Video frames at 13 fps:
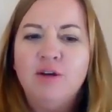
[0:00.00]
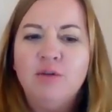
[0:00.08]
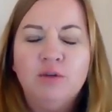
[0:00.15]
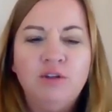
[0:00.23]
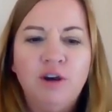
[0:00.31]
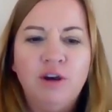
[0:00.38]

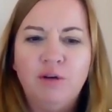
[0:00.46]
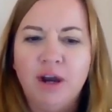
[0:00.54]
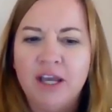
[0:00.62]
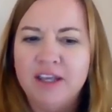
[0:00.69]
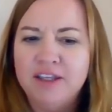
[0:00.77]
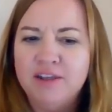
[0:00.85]
Well, no,
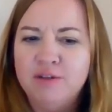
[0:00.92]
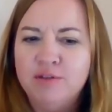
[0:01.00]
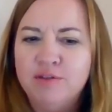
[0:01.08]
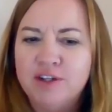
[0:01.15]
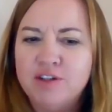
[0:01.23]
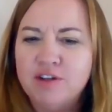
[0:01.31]

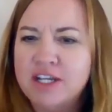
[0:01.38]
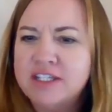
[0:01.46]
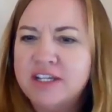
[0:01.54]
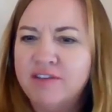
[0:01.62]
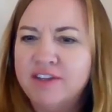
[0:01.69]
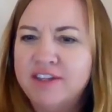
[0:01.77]
you've
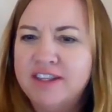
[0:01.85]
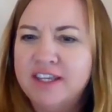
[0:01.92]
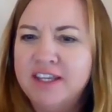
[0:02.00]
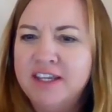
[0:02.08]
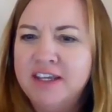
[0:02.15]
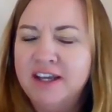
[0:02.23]
addressed
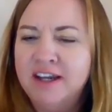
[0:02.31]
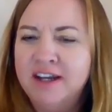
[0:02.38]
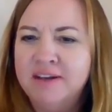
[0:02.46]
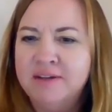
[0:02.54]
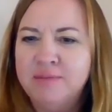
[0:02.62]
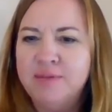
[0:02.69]
everything
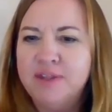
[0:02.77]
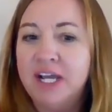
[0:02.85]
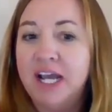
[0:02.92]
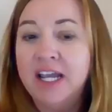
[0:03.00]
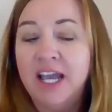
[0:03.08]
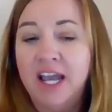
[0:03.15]
that
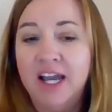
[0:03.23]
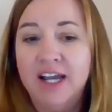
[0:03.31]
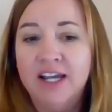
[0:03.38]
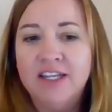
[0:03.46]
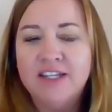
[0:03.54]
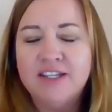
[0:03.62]
I had.